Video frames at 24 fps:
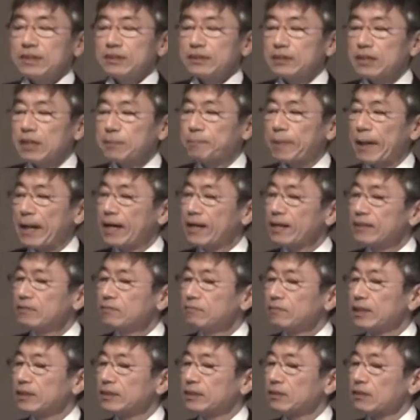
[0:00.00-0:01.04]
Japan
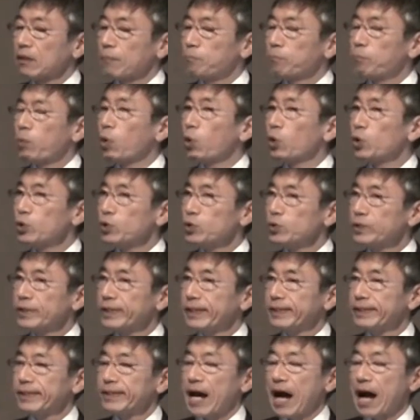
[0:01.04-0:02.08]
was a
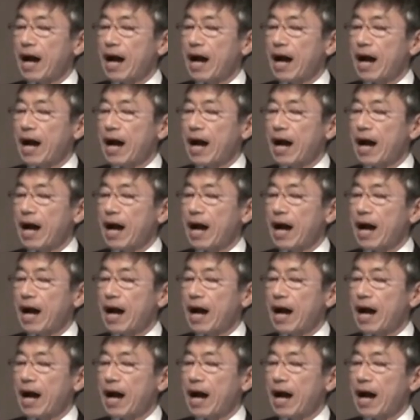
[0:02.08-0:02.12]
polluted